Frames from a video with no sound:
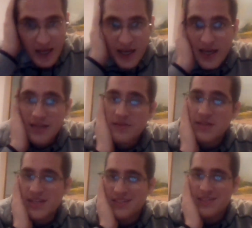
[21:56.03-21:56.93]
And the
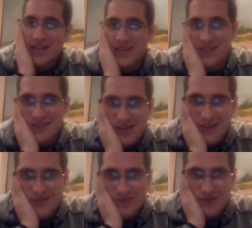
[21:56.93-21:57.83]
descendants
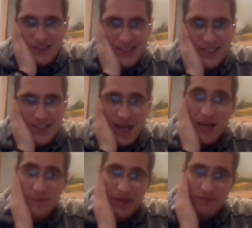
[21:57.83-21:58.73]
of
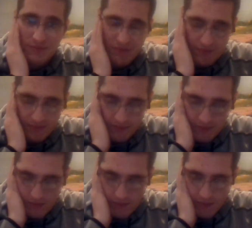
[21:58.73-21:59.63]
Simon
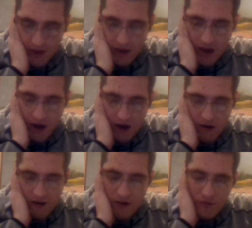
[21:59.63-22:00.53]

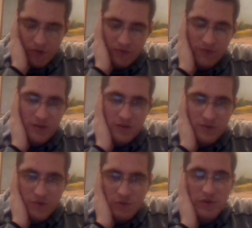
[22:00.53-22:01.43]
are
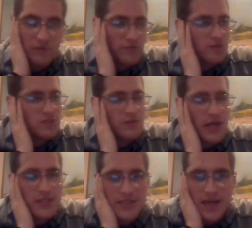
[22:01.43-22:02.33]
what we refer to as the